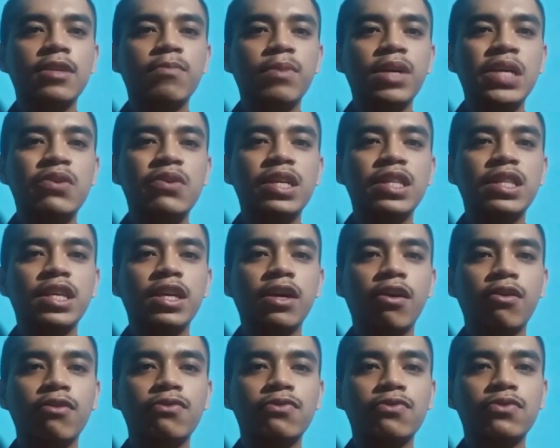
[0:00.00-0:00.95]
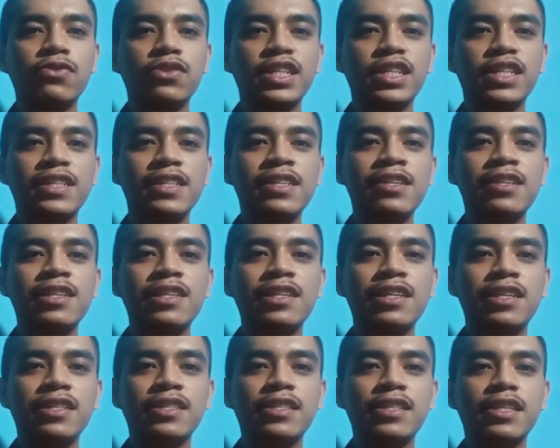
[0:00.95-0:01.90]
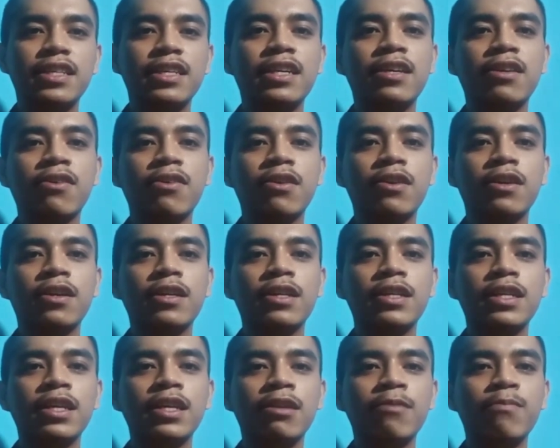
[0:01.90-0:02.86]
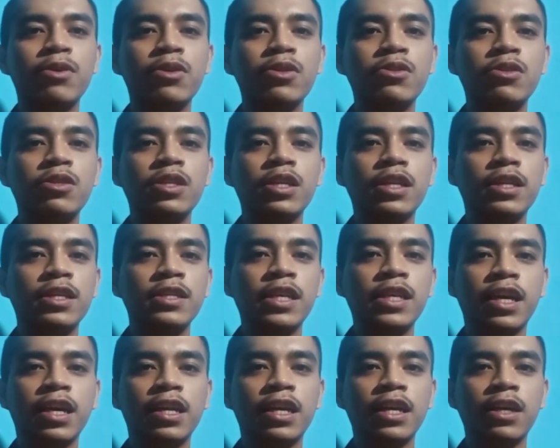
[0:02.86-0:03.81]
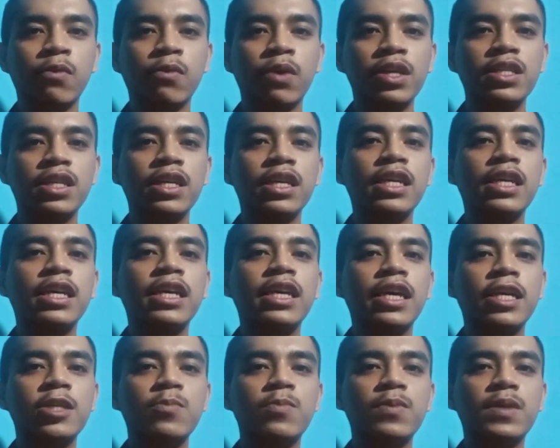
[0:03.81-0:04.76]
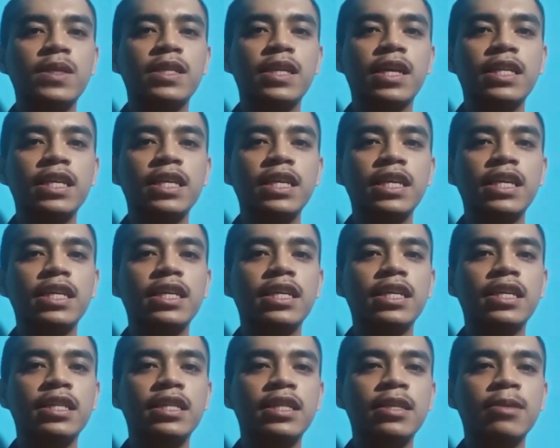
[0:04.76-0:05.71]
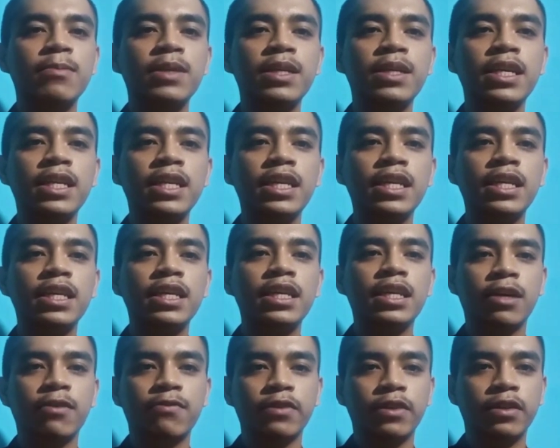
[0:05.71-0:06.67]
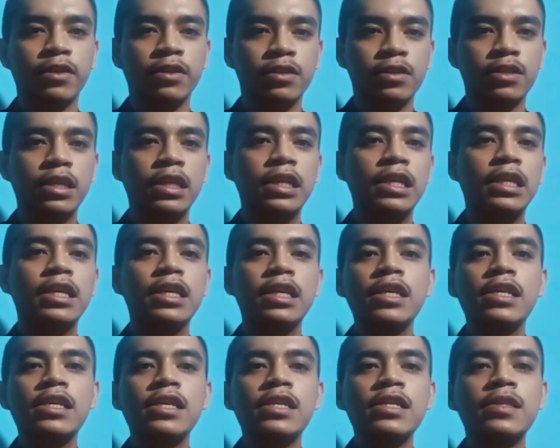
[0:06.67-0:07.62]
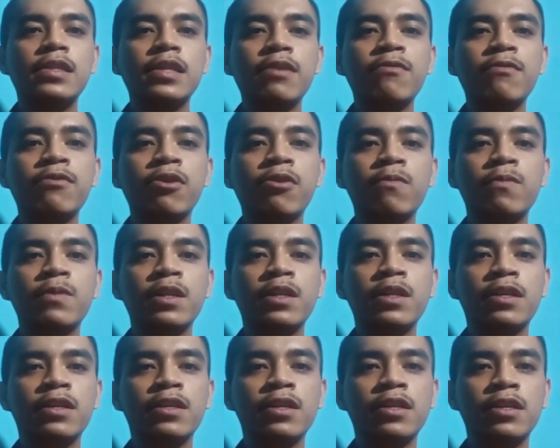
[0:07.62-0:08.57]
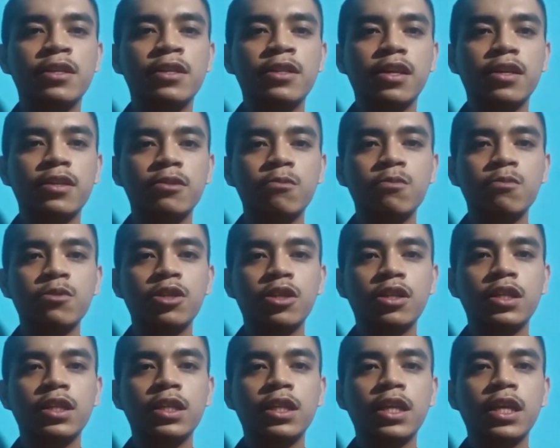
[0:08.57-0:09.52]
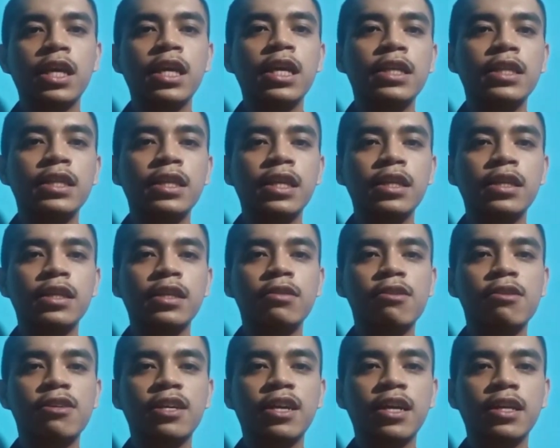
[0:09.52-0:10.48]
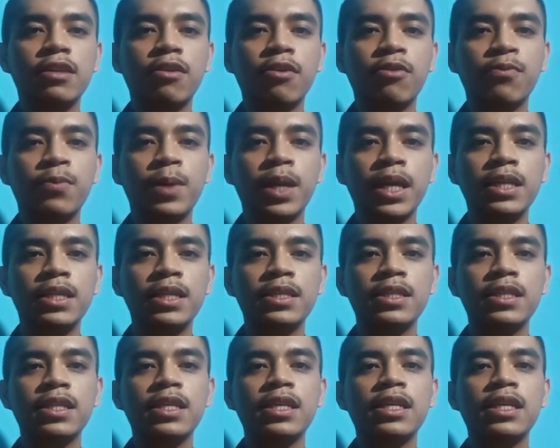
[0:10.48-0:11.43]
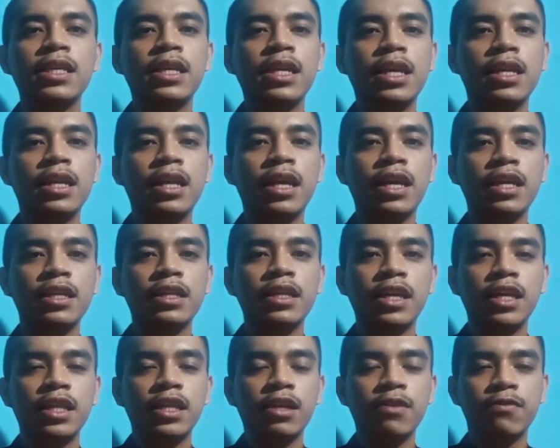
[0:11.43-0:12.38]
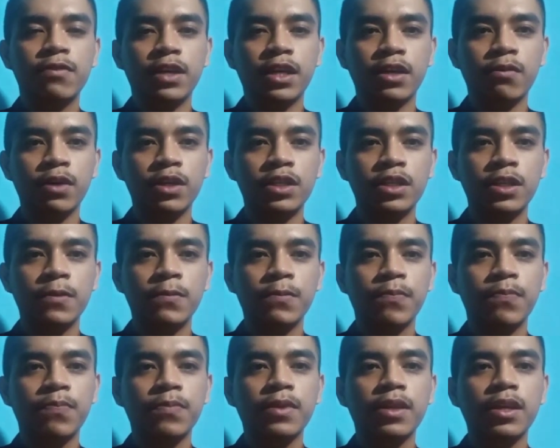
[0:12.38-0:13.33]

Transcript: The majority of a learner's error in producing the second language, especially in the beginning levels, stem from the learner's assumption that the target operates like the native language.